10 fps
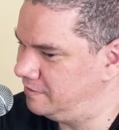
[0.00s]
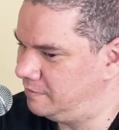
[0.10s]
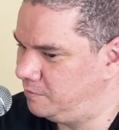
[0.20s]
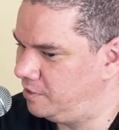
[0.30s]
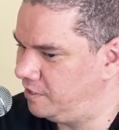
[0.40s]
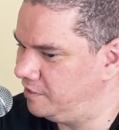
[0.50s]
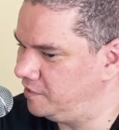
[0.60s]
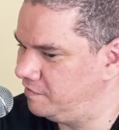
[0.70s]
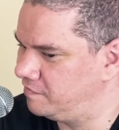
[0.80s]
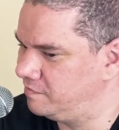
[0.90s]
Well, I think
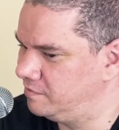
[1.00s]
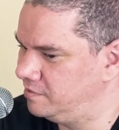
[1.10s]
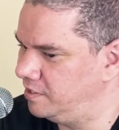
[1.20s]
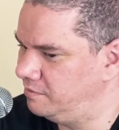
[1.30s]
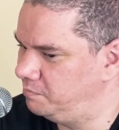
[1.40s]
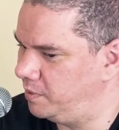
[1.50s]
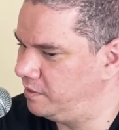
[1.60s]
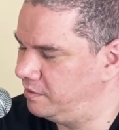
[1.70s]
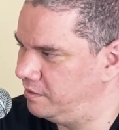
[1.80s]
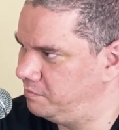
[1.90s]
they've done
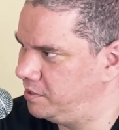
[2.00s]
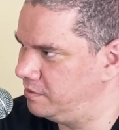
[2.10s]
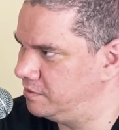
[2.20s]
better than the Beetle.